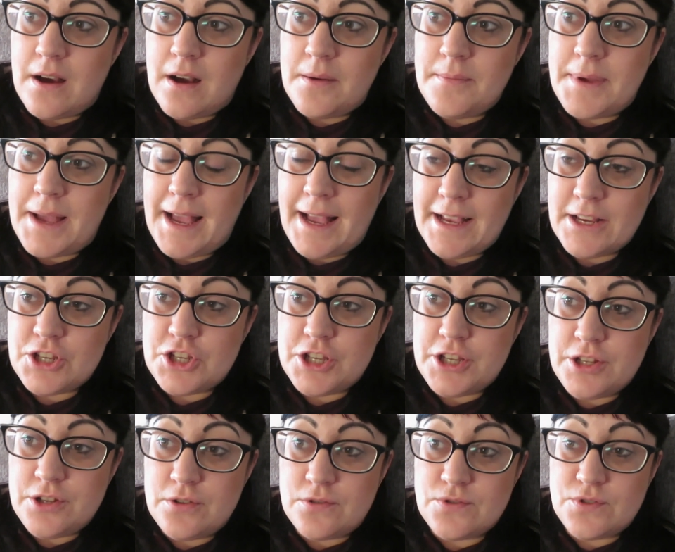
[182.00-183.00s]
I'm
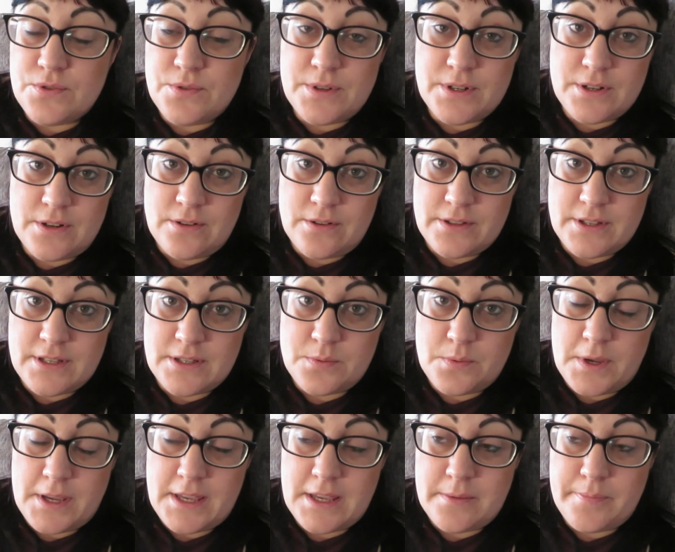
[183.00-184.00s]
actually not doing a lot this
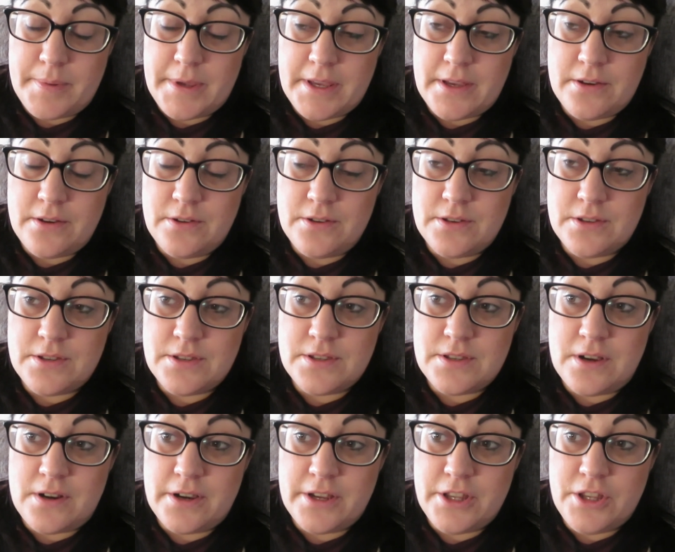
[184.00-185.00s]
week
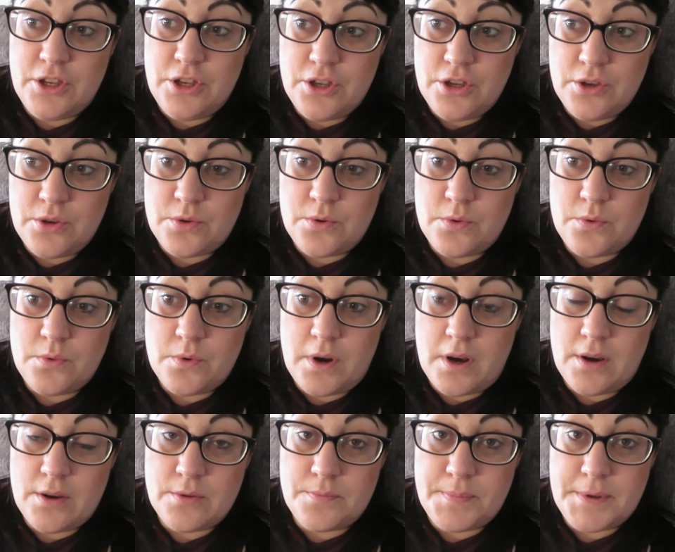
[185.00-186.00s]
because I knew
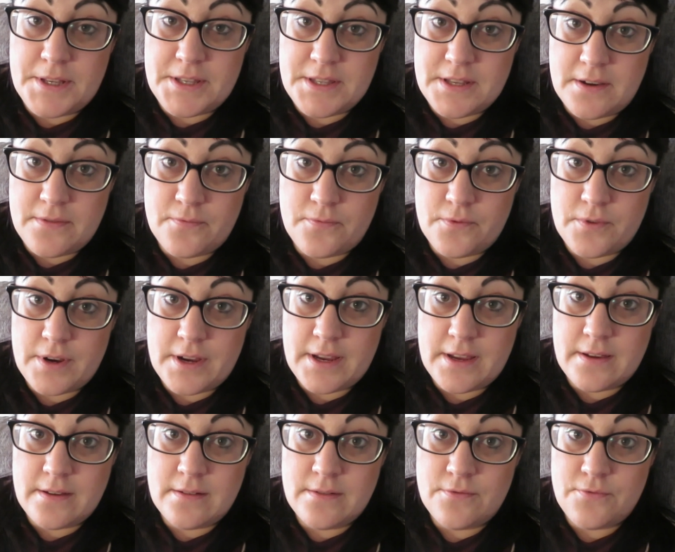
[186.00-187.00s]
I would be
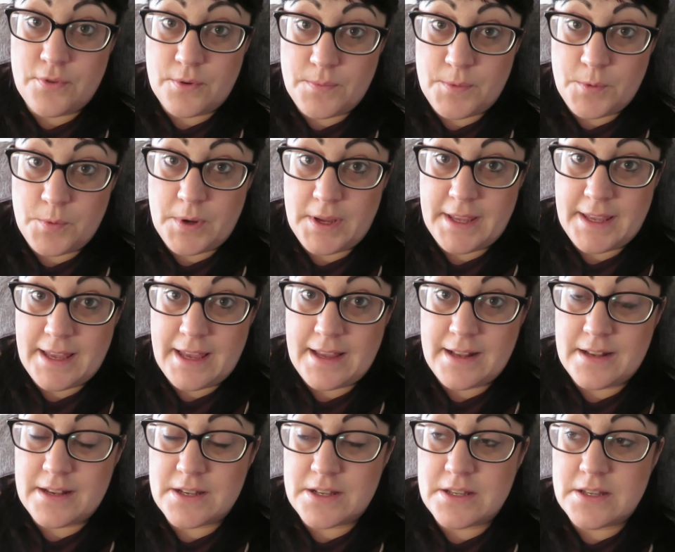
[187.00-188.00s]
suffering from the
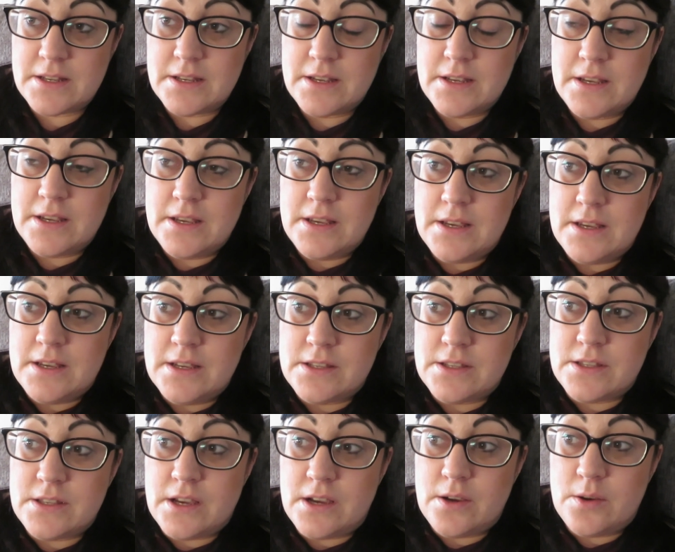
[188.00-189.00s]
weekend.
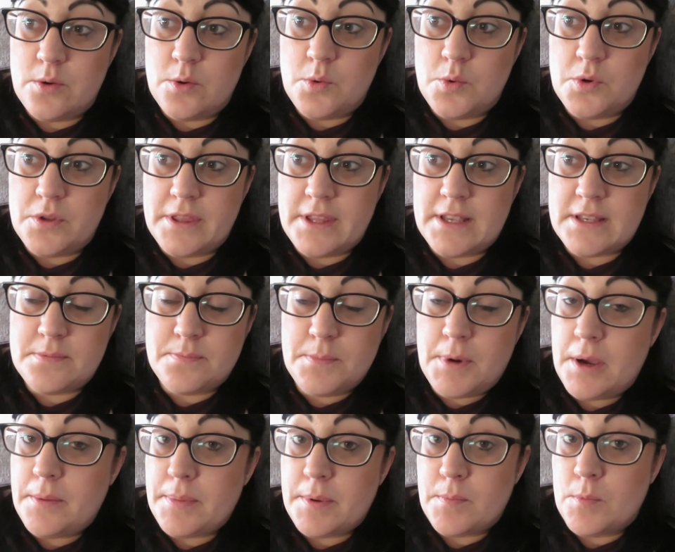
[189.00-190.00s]
So this
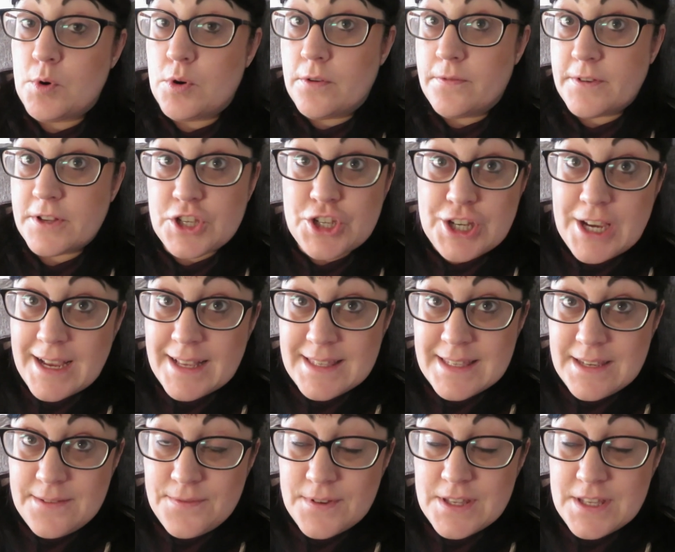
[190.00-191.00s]
might be more of a
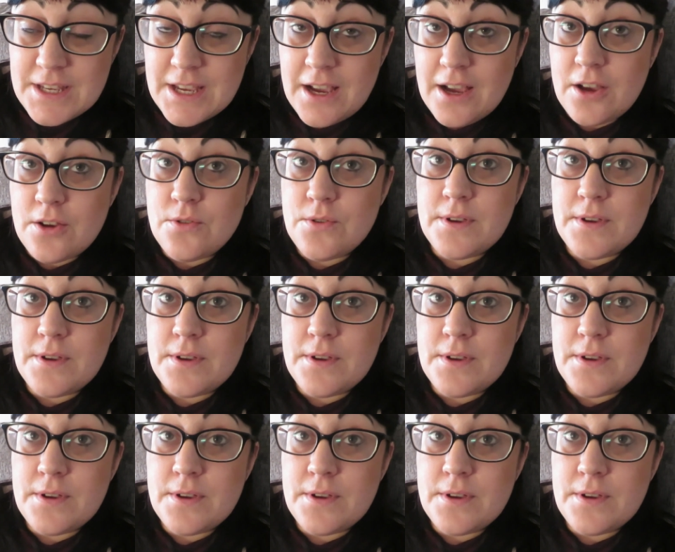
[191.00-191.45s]
chatty video.